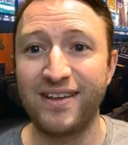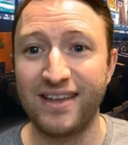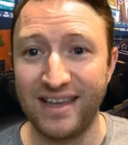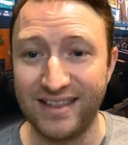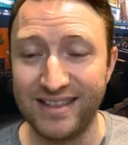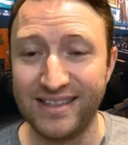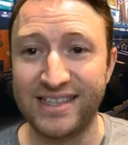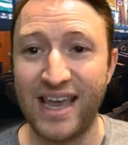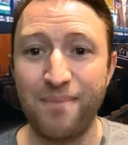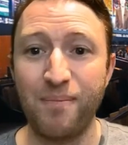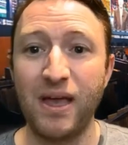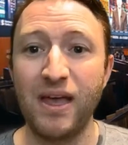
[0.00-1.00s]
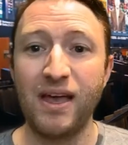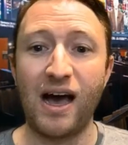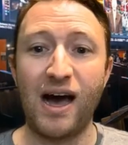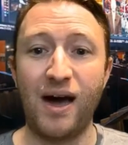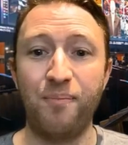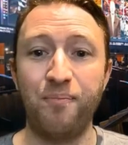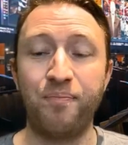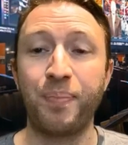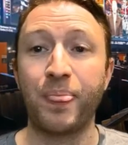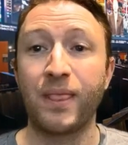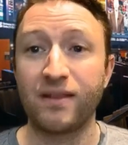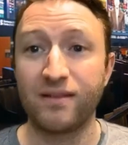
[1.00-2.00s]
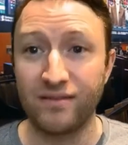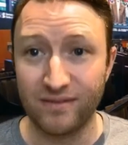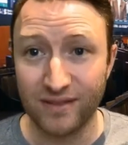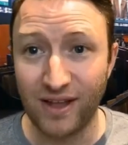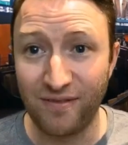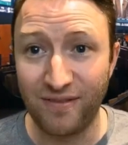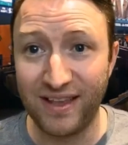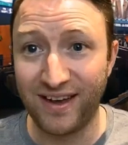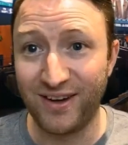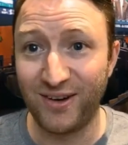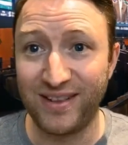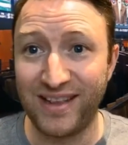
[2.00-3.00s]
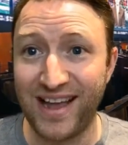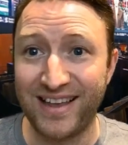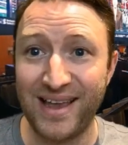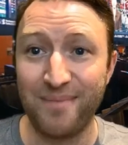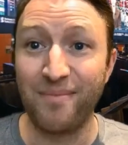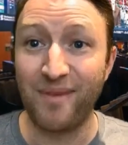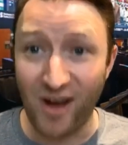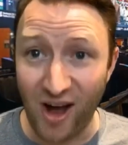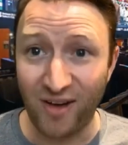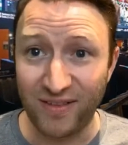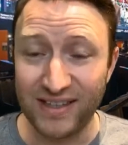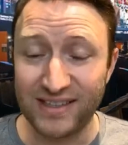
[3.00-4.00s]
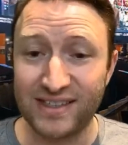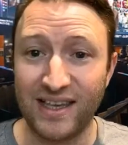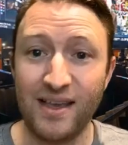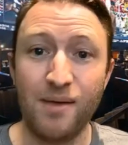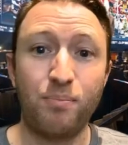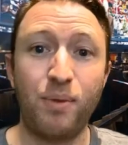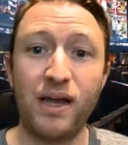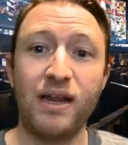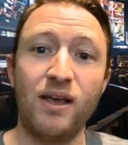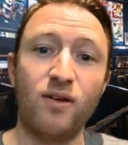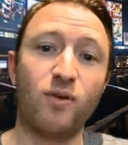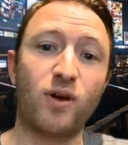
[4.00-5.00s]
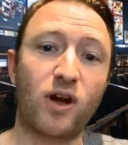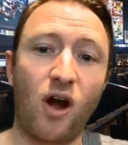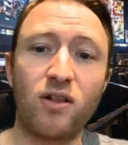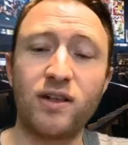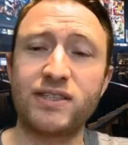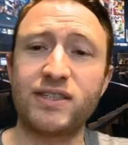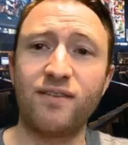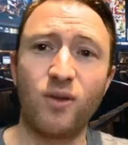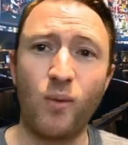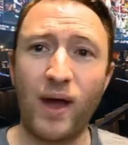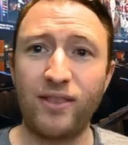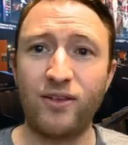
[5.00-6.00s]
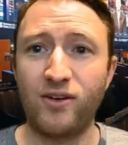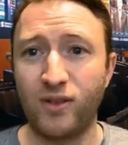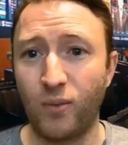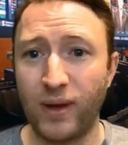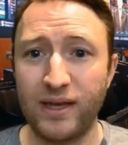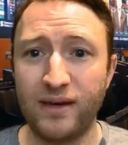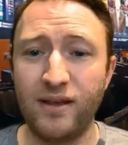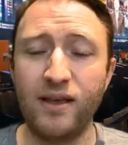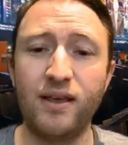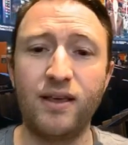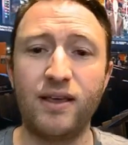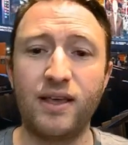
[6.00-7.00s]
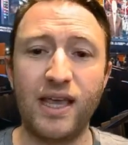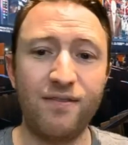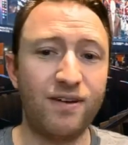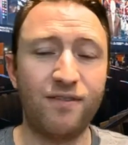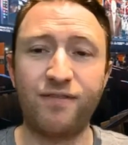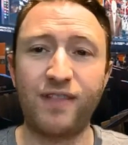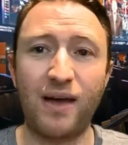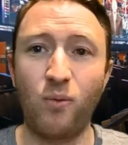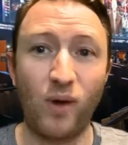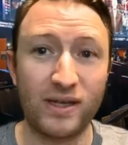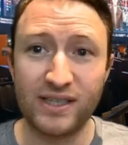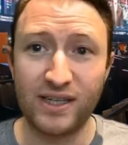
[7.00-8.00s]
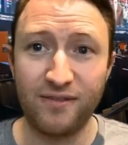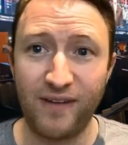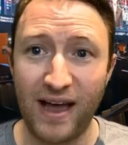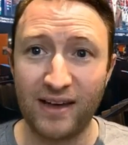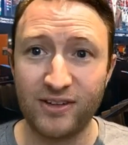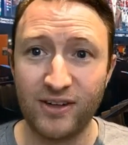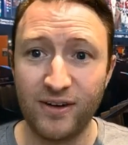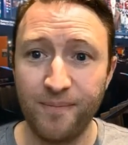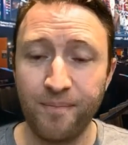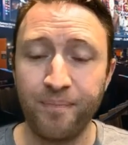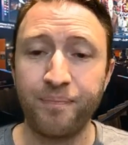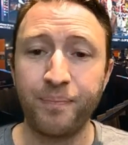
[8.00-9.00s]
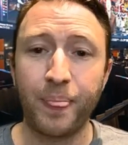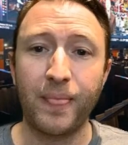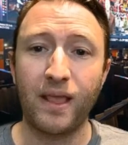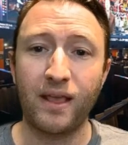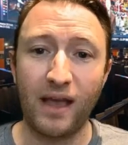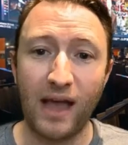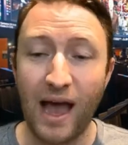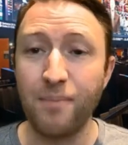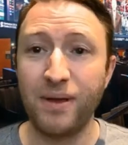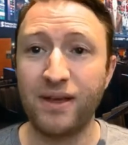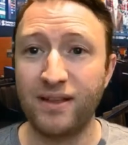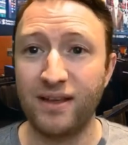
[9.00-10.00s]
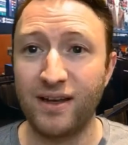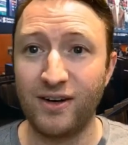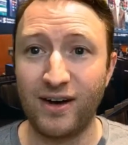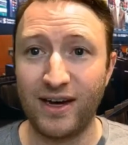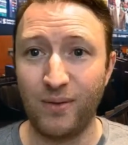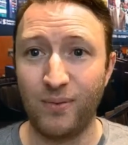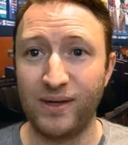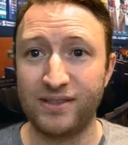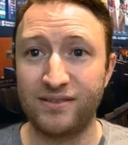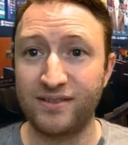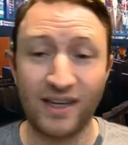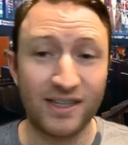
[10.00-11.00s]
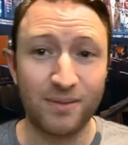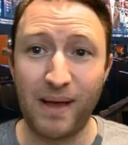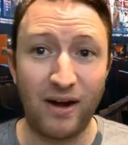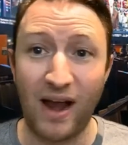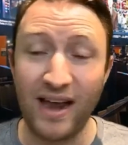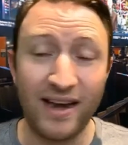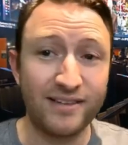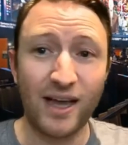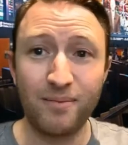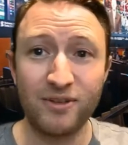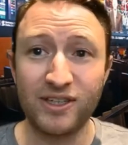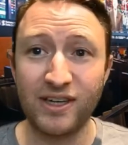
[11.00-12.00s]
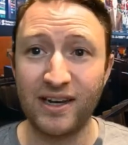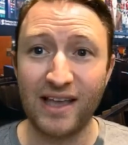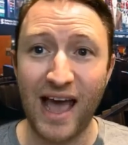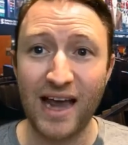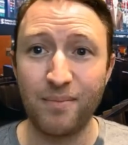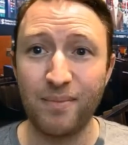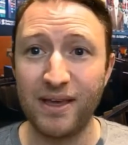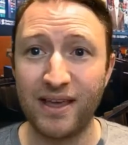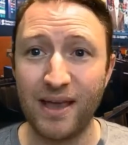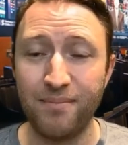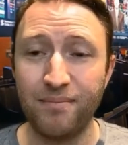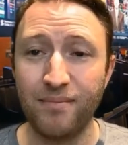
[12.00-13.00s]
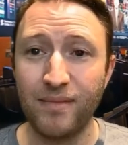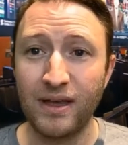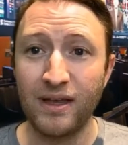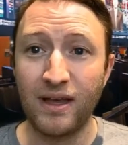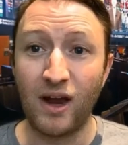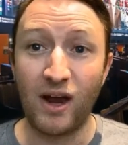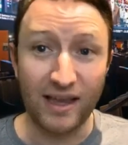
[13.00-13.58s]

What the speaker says: in this game. Love the under in that game, obviously. But regardless of the weather or the wind, even if that wasn't a factor, I'd be on the under anyways. Doesn't matter. Anytime there's an Academy game, I